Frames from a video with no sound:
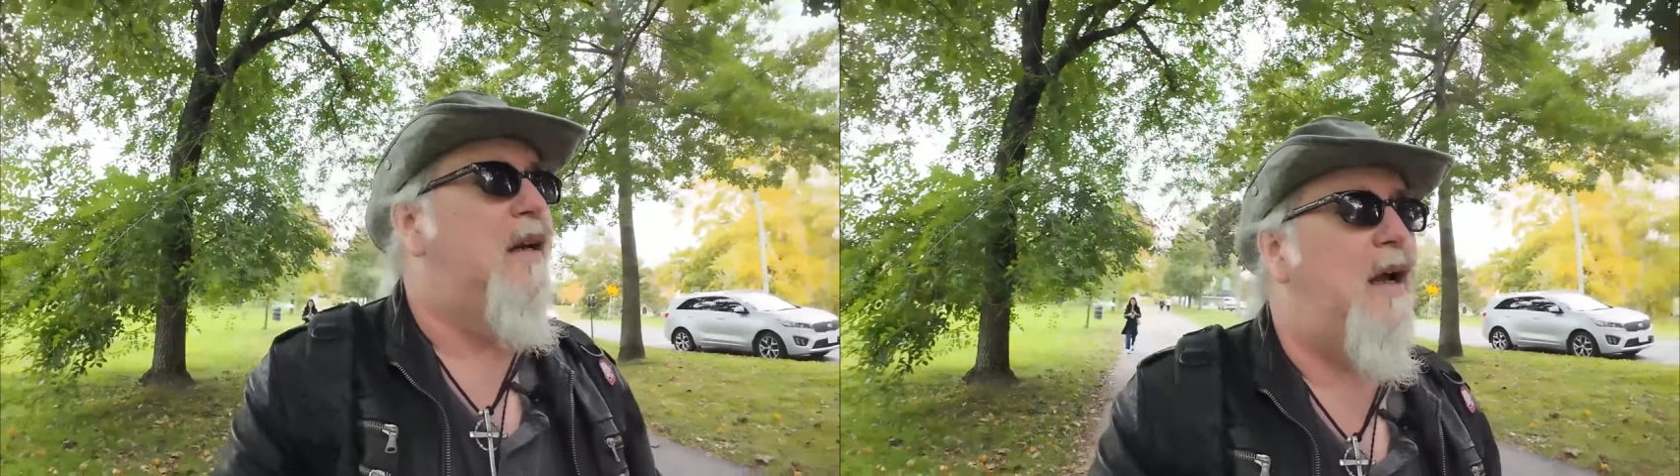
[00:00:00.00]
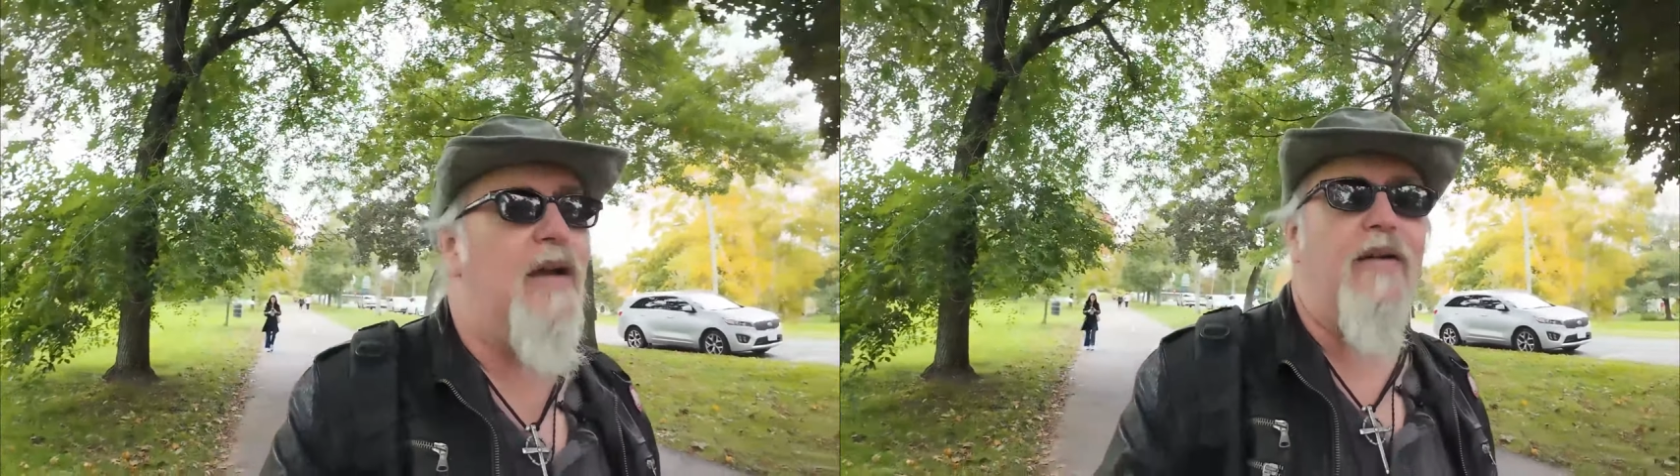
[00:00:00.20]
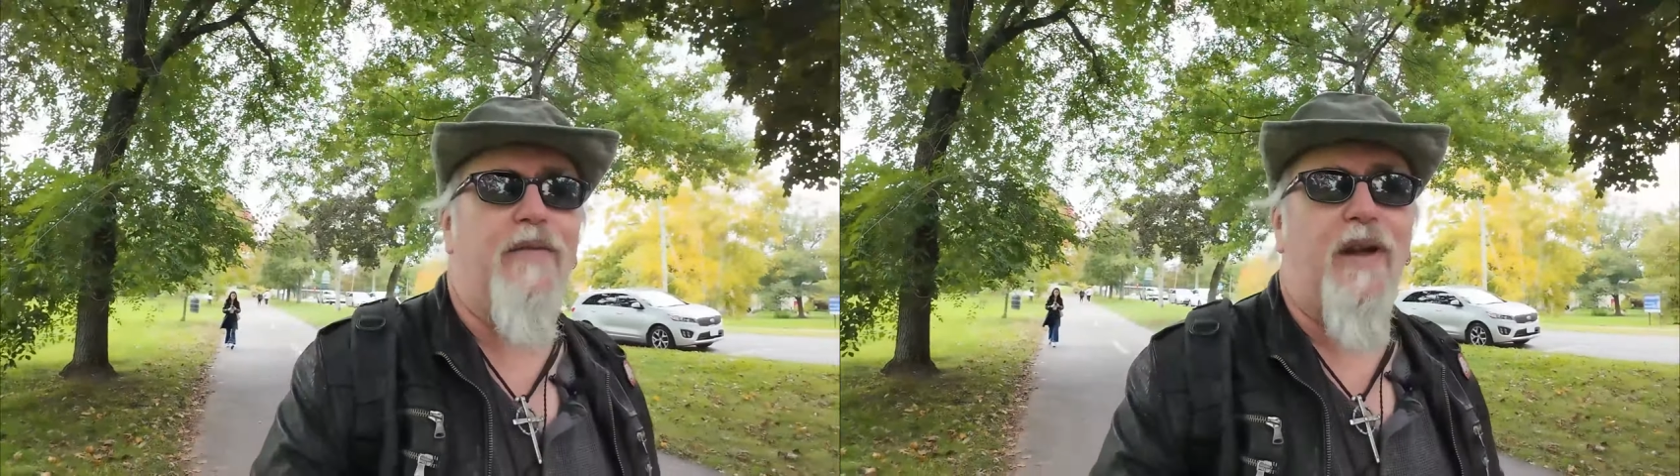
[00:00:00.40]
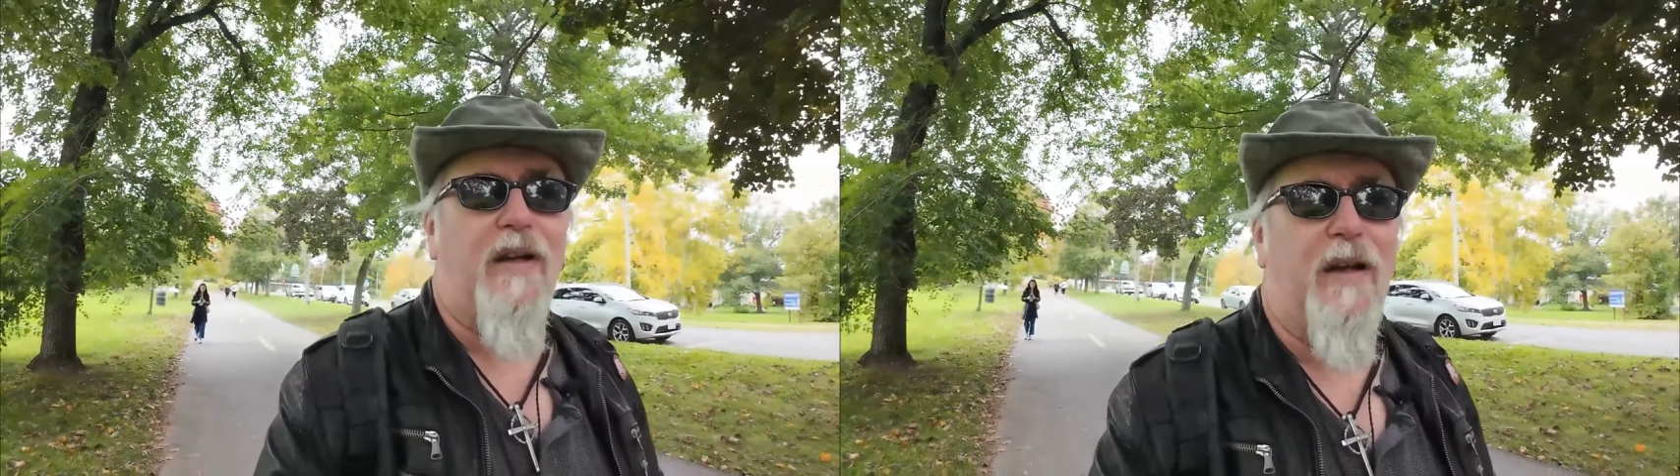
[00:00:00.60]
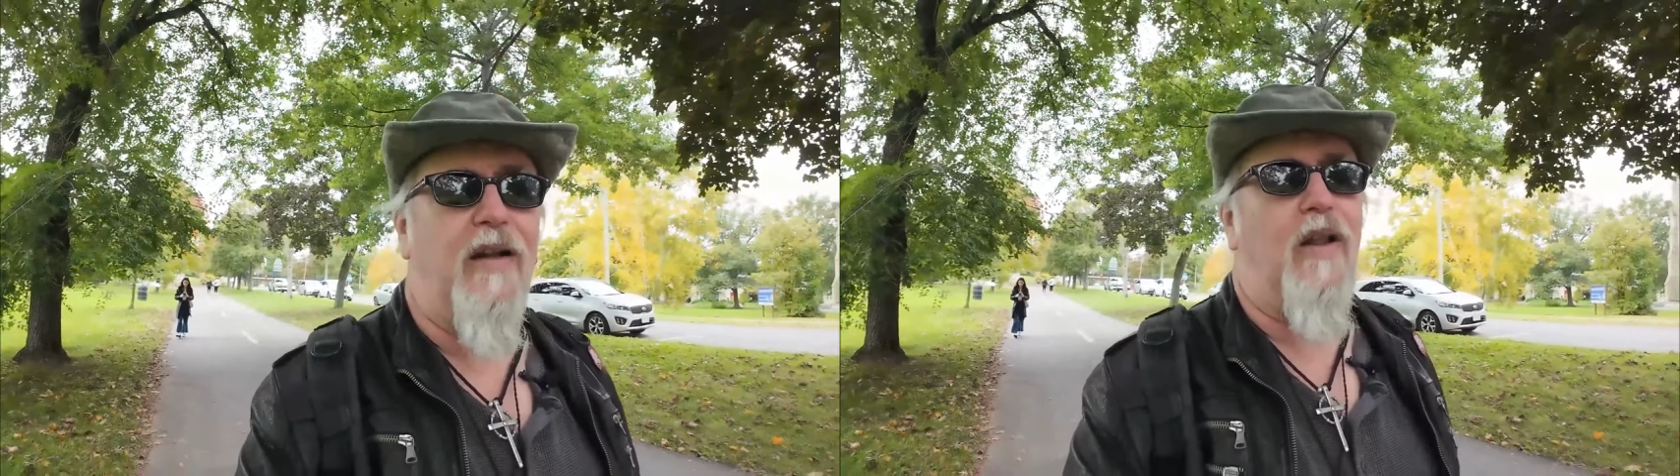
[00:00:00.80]
I have
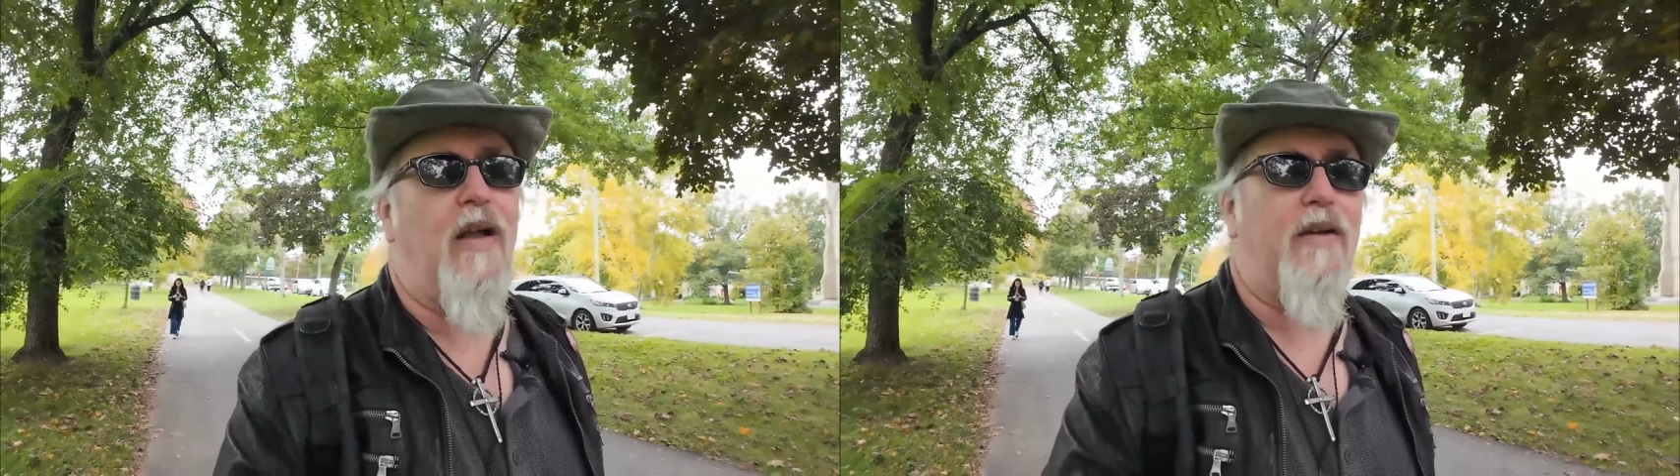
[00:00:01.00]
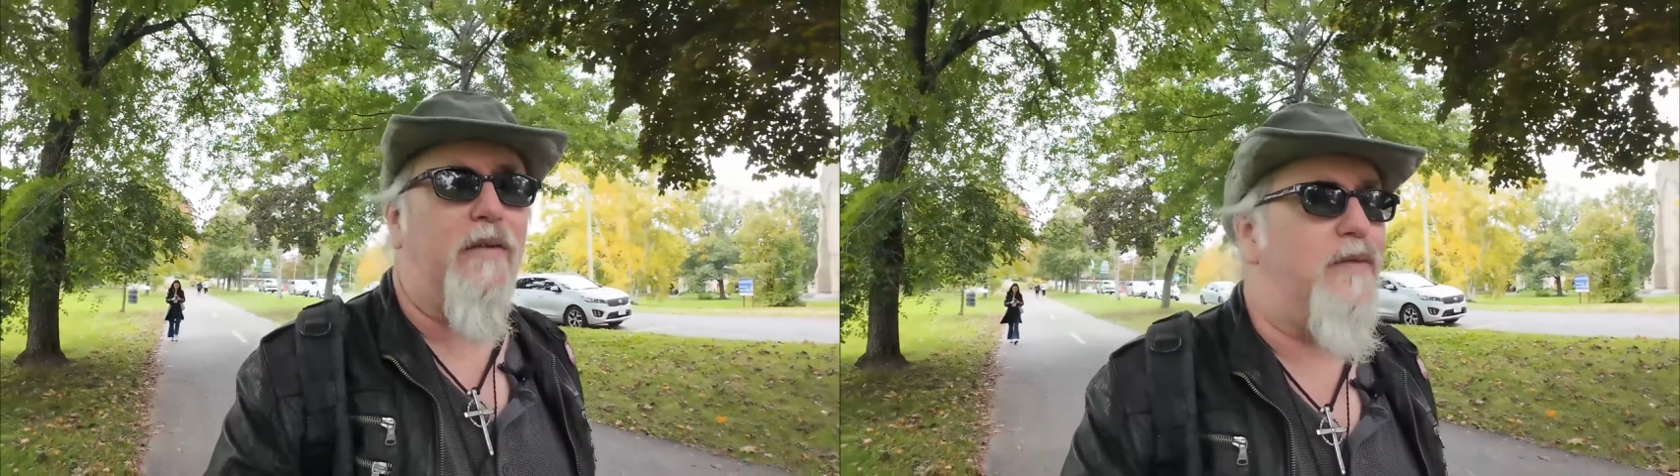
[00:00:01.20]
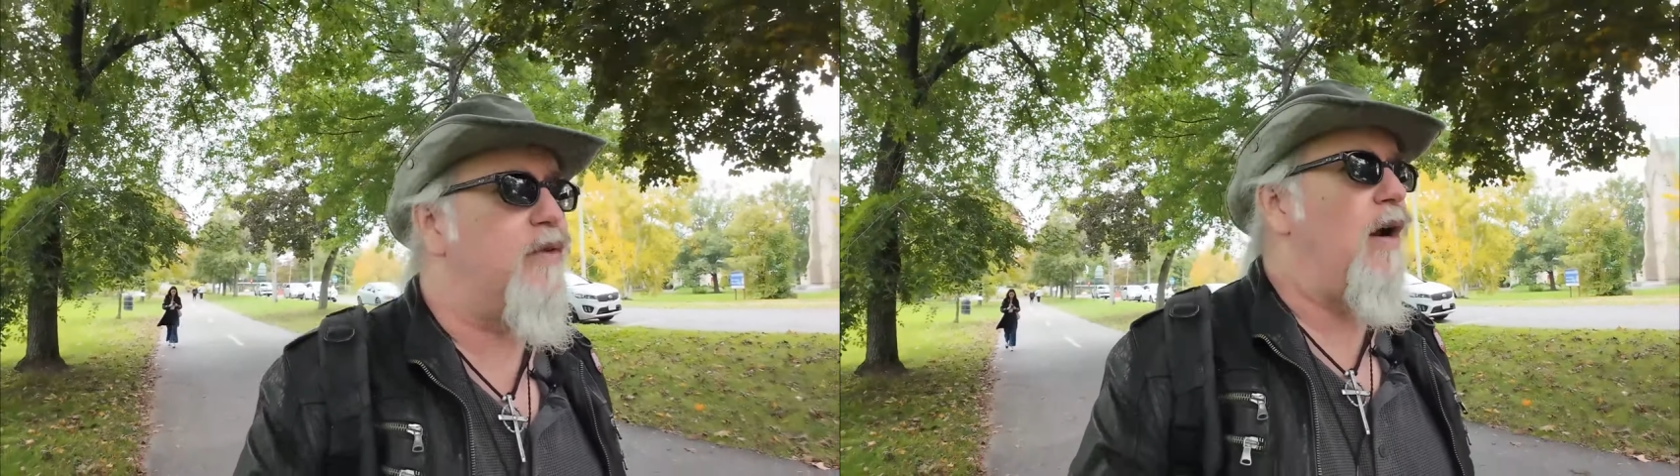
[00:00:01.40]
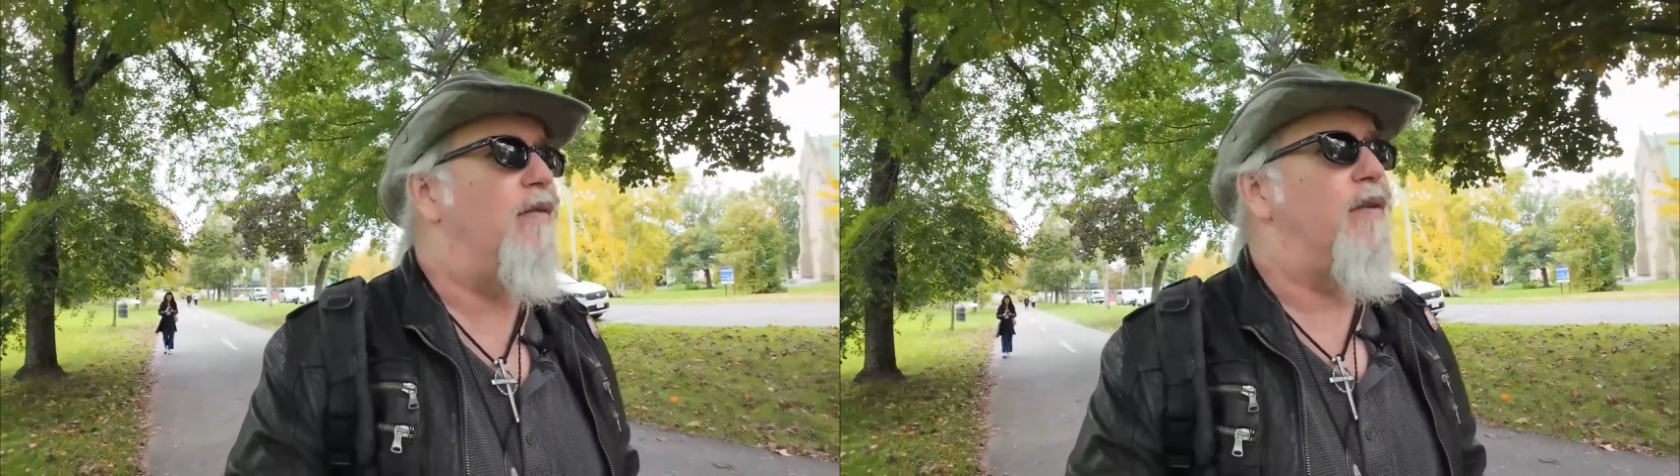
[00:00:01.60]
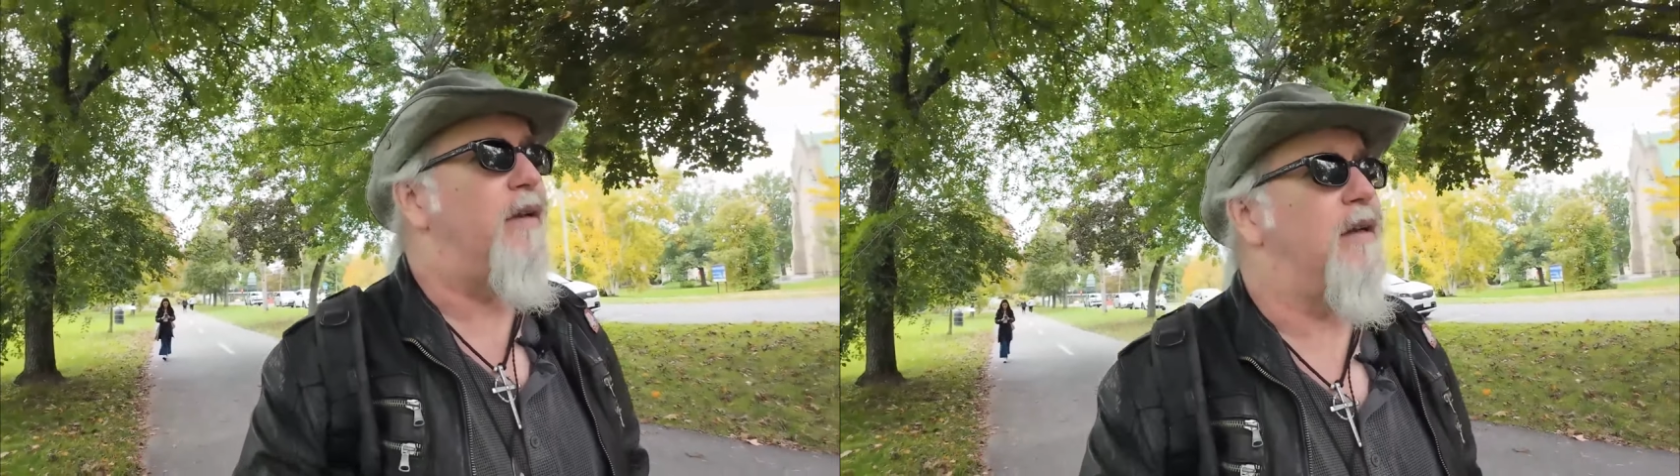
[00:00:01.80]
done a lot of
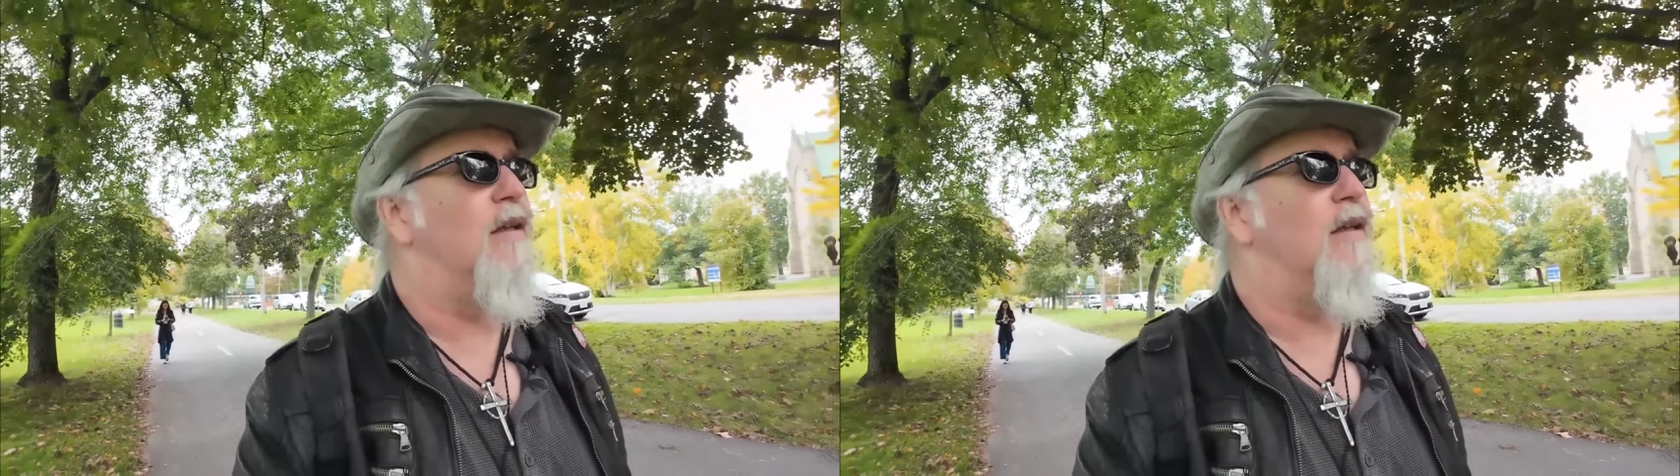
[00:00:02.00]
traveling,